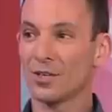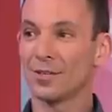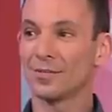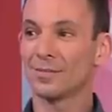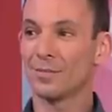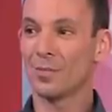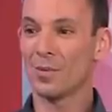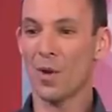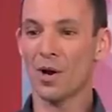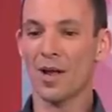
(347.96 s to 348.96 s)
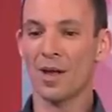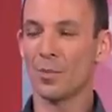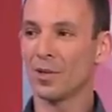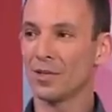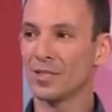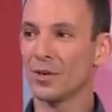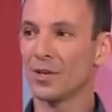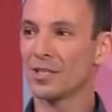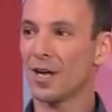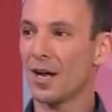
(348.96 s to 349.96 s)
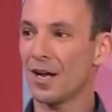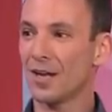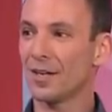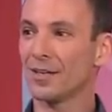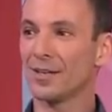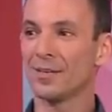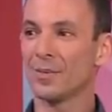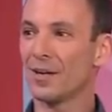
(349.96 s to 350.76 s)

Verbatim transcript: -hmm. Girl. All right. Mark Hamill and Tony Todd, and